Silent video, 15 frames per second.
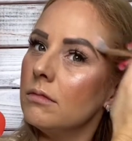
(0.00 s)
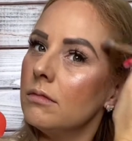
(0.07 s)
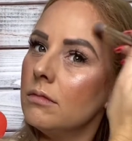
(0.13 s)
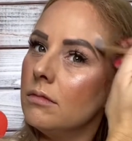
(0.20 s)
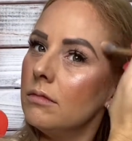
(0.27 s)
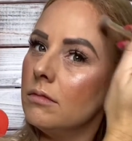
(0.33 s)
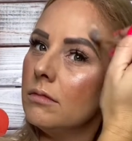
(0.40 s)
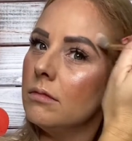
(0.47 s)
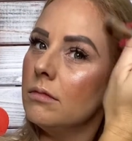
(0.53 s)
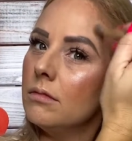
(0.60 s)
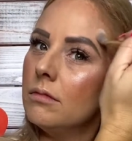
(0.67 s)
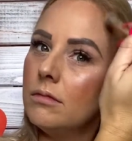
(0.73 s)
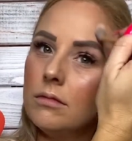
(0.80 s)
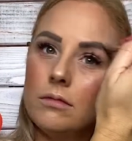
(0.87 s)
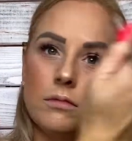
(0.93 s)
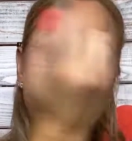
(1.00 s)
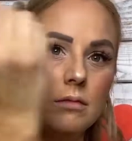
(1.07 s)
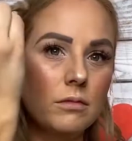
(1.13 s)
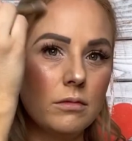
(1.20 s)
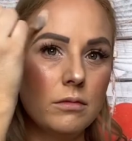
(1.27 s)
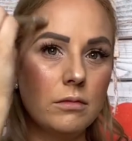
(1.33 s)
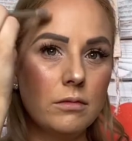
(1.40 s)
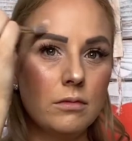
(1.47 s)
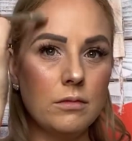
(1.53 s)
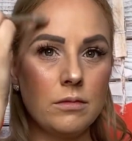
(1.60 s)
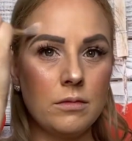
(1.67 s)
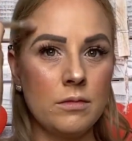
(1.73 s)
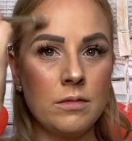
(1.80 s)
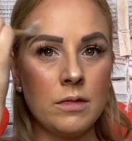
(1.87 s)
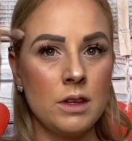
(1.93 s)
Mm -hmm.
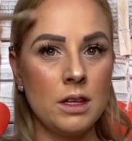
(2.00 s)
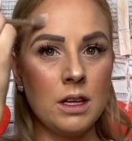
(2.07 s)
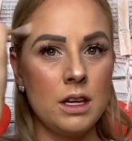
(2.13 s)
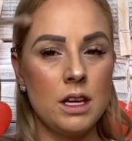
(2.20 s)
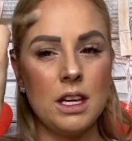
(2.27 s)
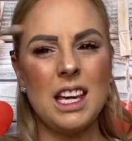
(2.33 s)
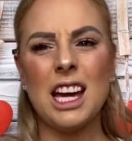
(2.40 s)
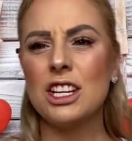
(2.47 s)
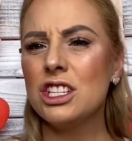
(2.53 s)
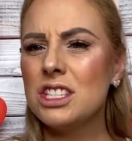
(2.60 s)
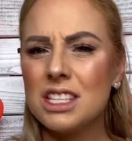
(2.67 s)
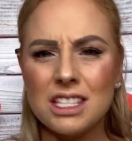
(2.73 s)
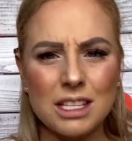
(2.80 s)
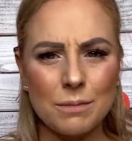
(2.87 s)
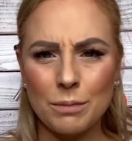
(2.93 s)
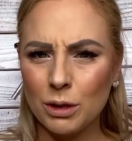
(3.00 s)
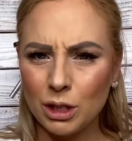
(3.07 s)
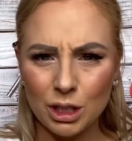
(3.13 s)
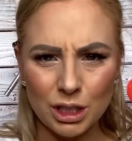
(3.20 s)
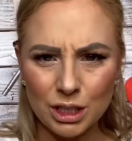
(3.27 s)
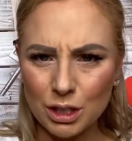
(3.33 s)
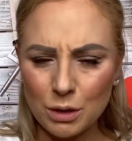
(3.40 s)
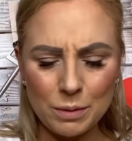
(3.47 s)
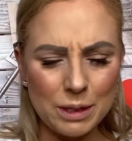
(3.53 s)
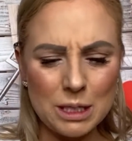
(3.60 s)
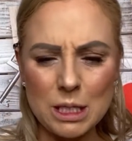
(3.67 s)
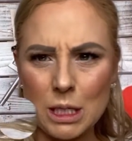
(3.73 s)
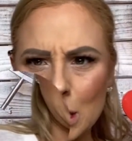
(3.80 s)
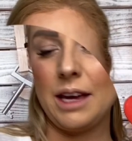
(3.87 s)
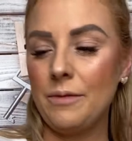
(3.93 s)
Yeah, just a simple look, no big
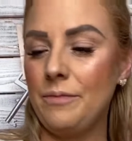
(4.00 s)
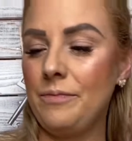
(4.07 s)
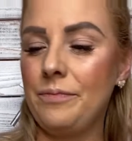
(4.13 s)
deal.